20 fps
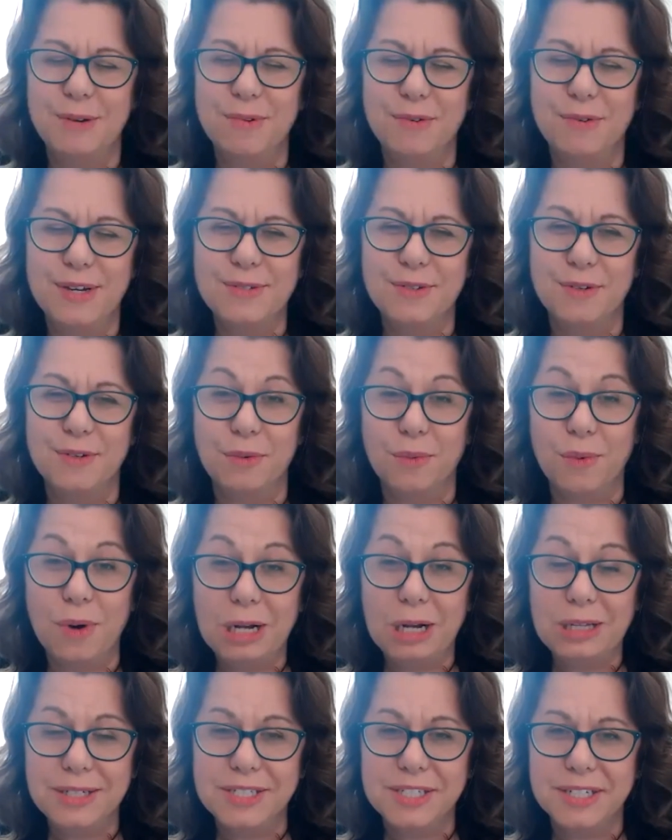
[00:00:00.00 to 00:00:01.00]
professor of
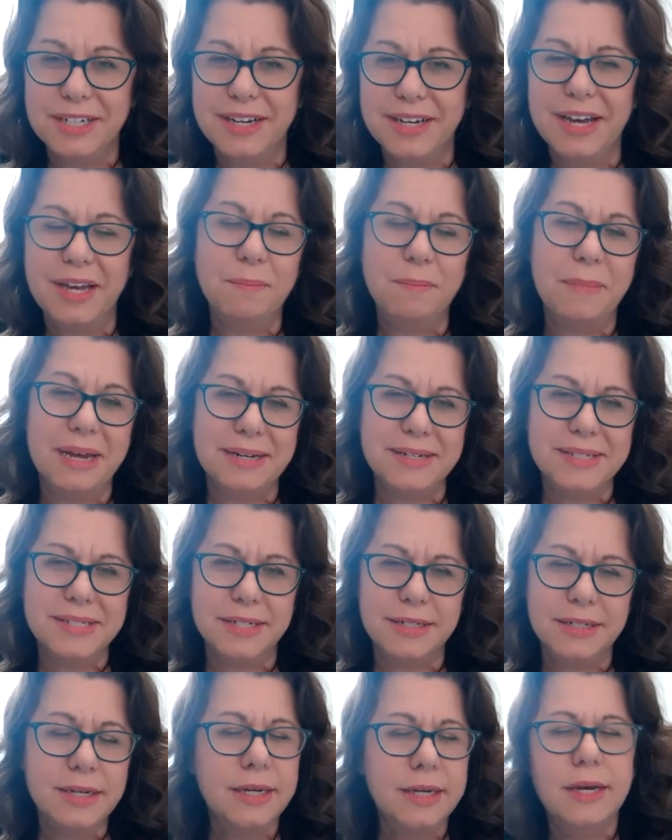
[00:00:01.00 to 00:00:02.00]
neurology and
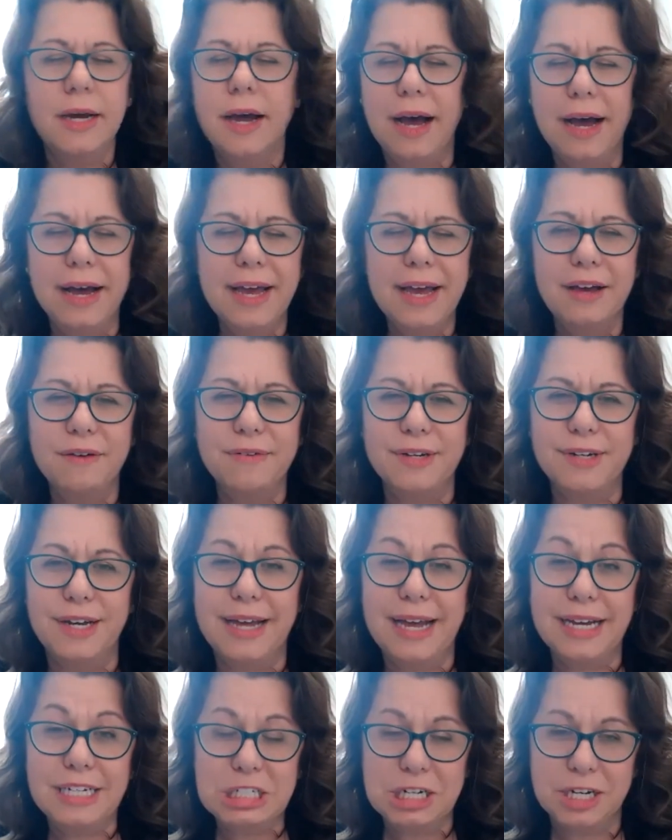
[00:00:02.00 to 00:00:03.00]
medicine. I have an
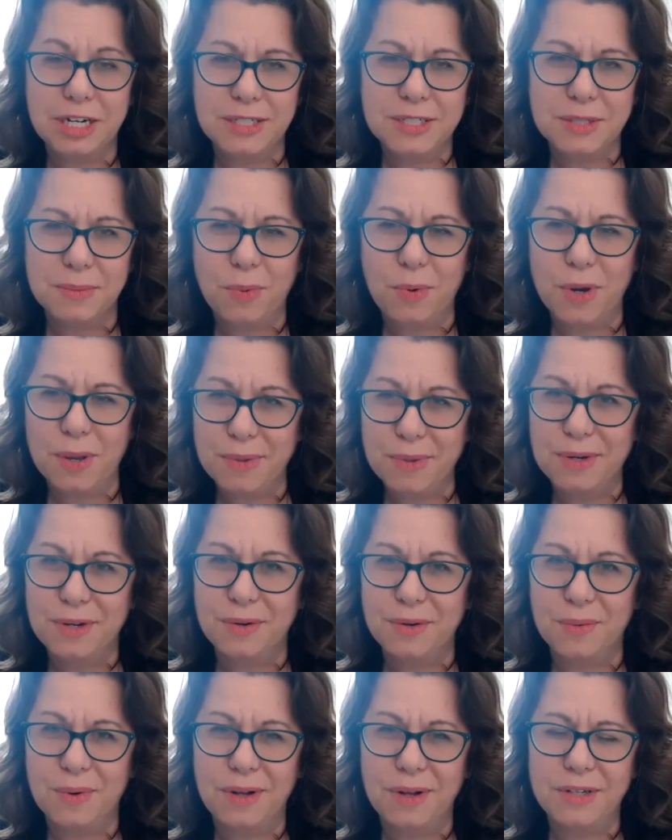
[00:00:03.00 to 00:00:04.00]
adjunct appointment in
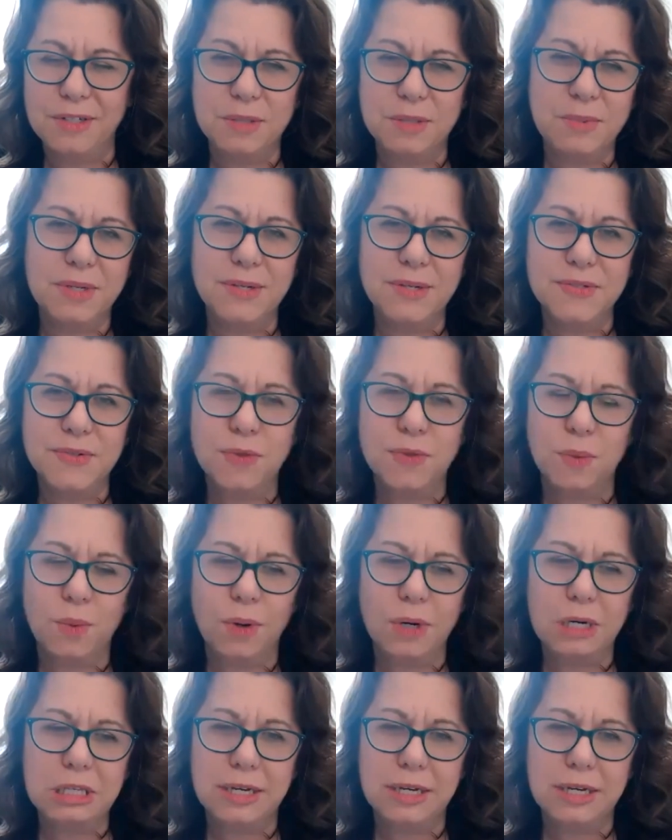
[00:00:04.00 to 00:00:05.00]
neurology because of the
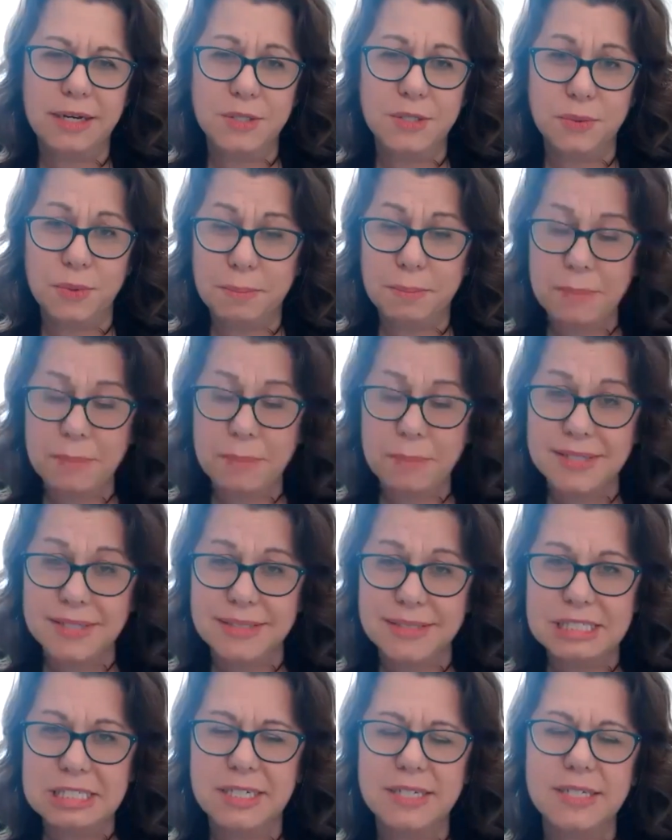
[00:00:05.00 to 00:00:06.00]
work that I do in muscle
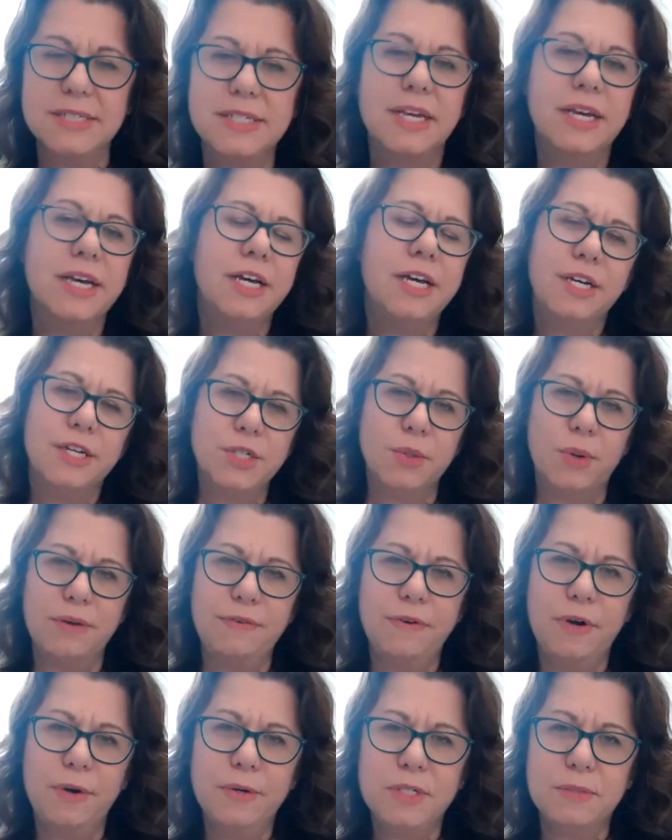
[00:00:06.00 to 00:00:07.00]
disease. So I
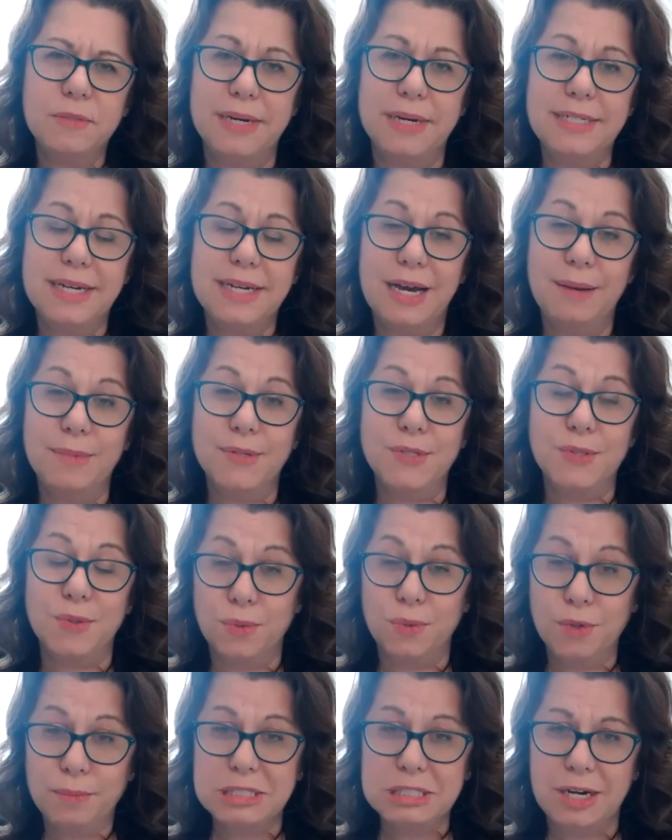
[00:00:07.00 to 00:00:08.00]
focus my time as a
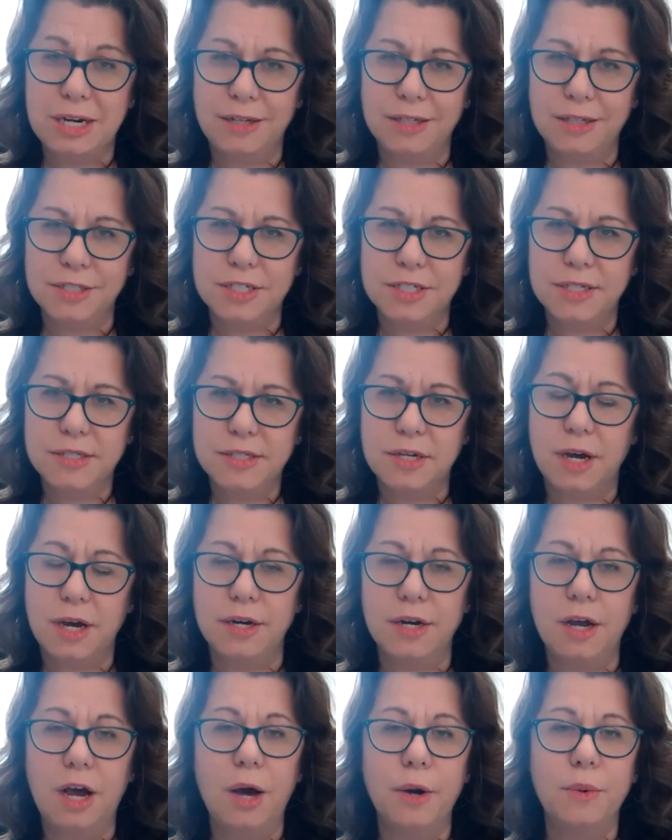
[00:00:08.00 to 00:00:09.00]
rheumatologist
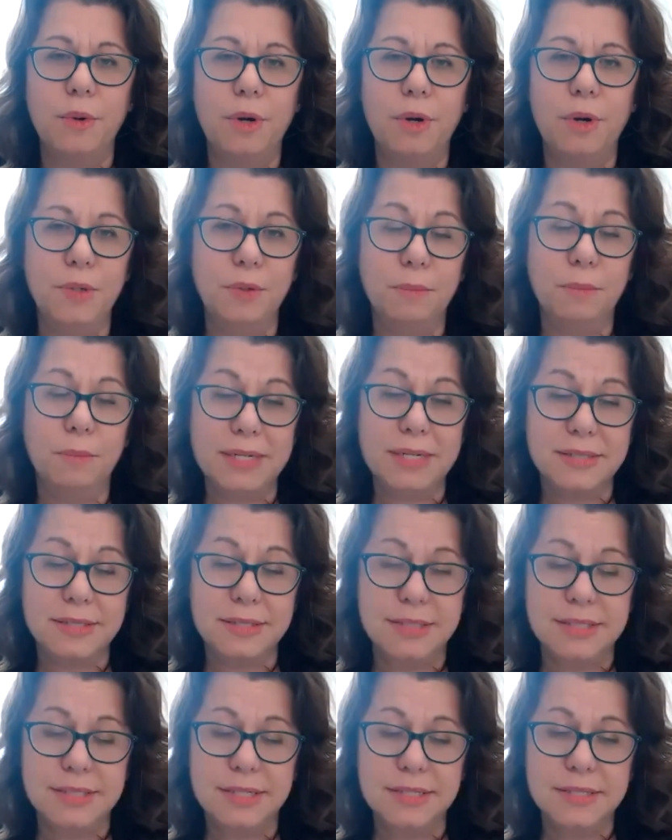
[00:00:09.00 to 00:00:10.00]
on autoimmune muscle
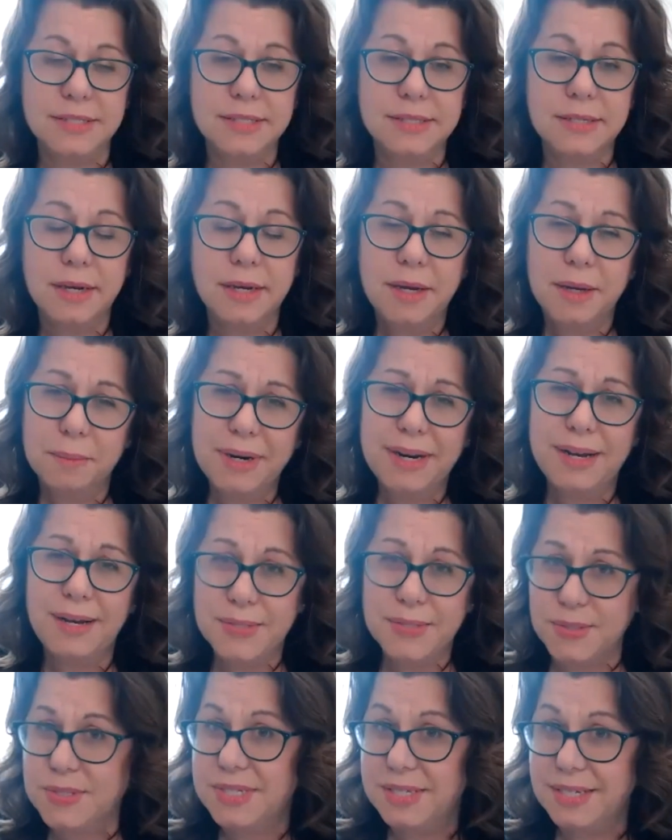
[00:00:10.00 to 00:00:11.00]
diseases, but I
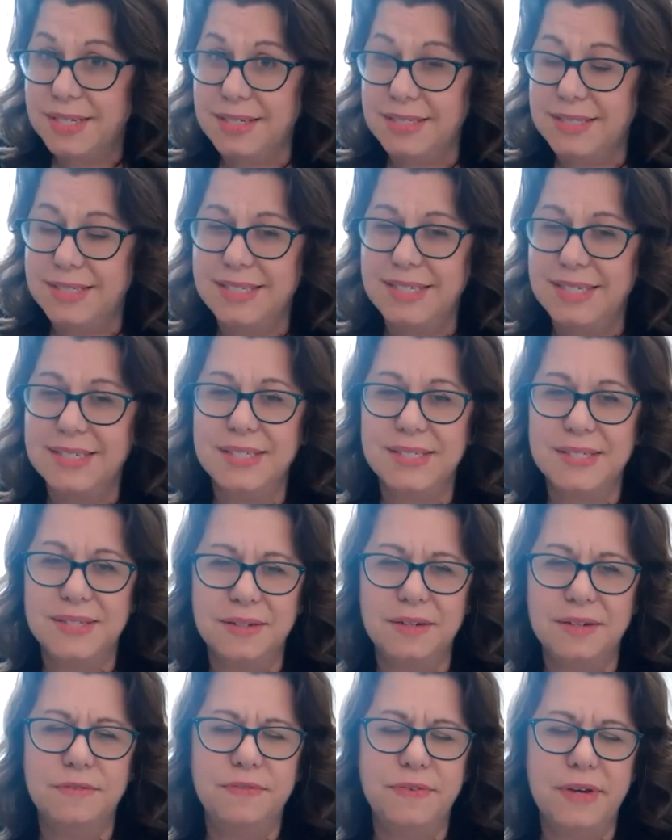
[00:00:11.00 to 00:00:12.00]
also see diseases
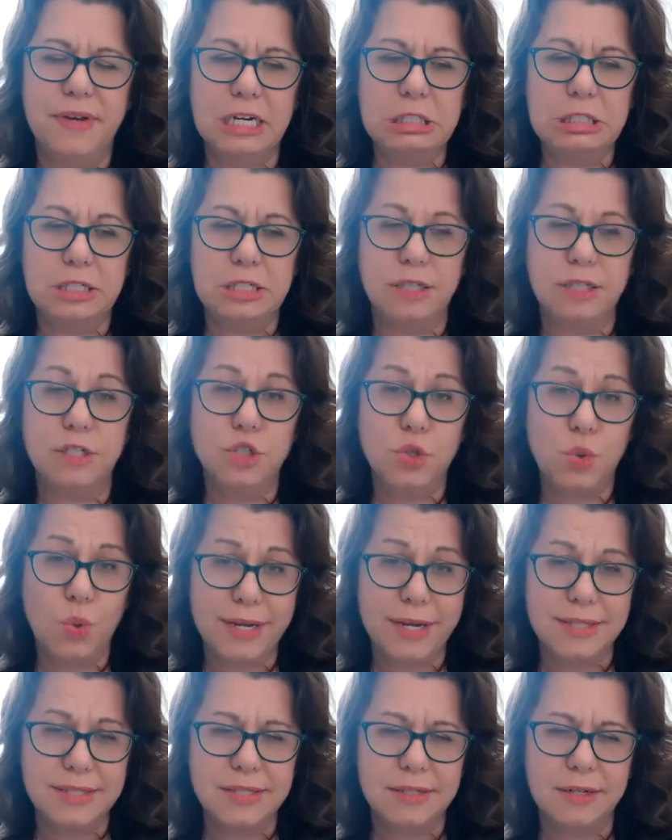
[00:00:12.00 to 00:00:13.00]
that affect the
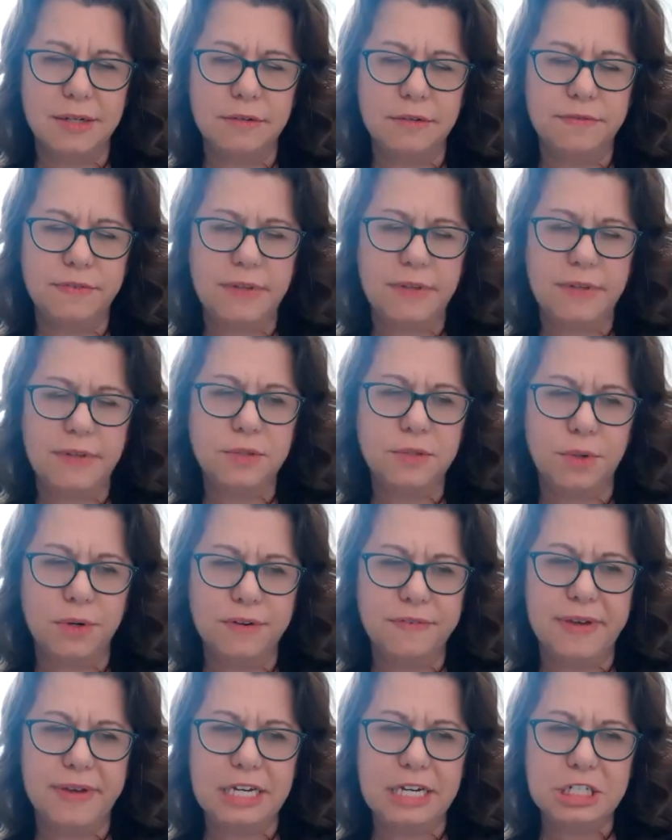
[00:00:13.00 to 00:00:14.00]
joints in an
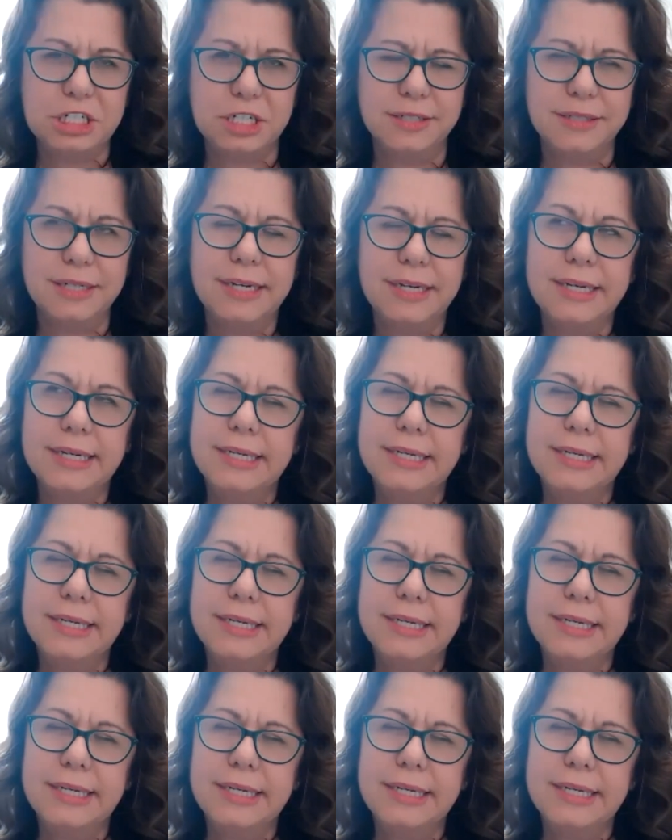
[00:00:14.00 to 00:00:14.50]
inflammatory fashion.